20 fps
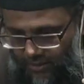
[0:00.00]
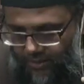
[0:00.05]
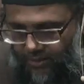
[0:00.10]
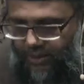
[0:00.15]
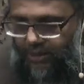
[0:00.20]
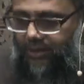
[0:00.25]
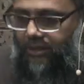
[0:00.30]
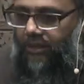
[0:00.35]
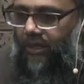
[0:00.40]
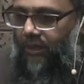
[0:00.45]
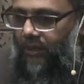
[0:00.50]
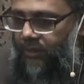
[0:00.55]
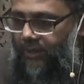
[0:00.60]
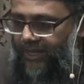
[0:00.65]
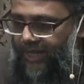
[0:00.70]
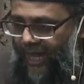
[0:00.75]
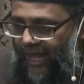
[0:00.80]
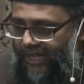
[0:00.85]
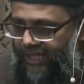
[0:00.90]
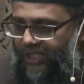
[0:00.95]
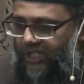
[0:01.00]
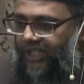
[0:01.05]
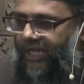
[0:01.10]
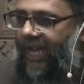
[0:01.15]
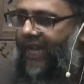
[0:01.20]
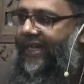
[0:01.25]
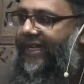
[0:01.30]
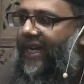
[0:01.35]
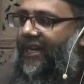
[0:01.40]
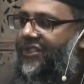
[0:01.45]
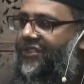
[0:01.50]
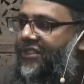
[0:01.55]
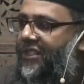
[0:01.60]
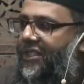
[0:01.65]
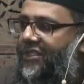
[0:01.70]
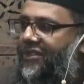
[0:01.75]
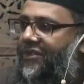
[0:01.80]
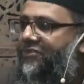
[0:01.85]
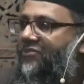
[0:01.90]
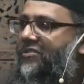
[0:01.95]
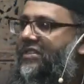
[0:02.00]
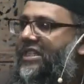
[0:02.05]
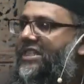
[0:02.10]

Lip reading: slowly educate ourselves and